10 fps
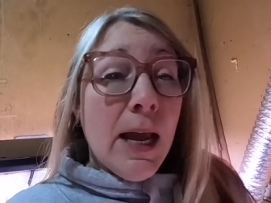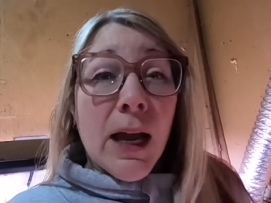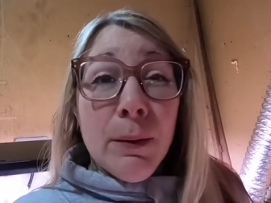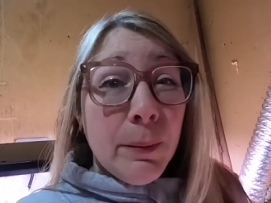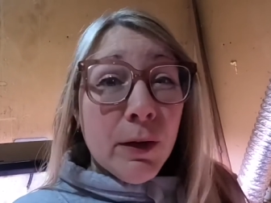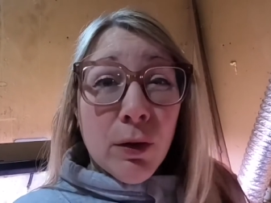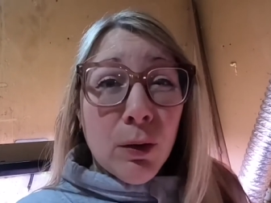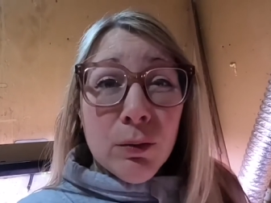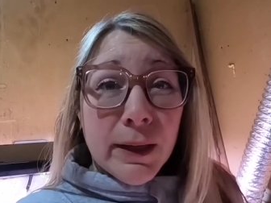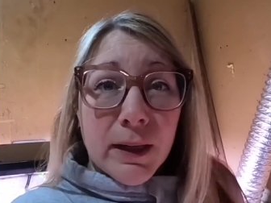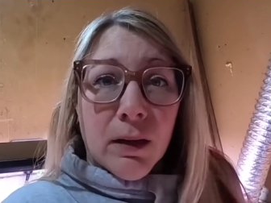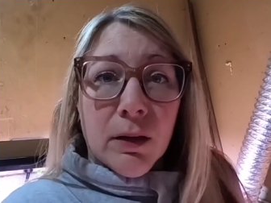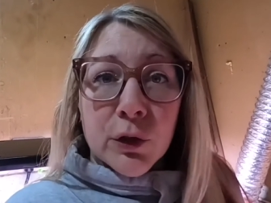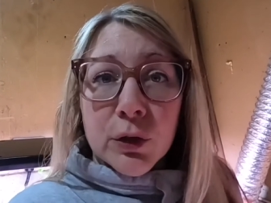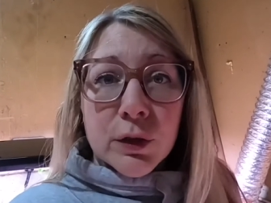I maybe grow like a
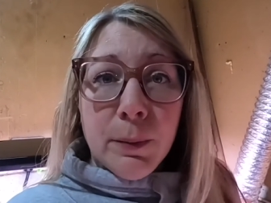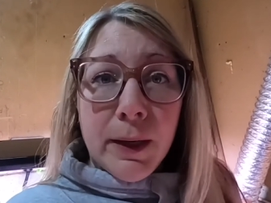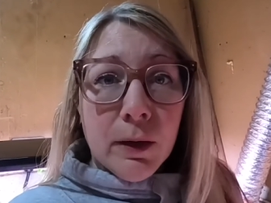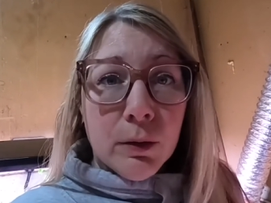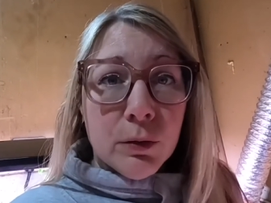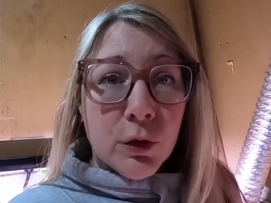larger tomato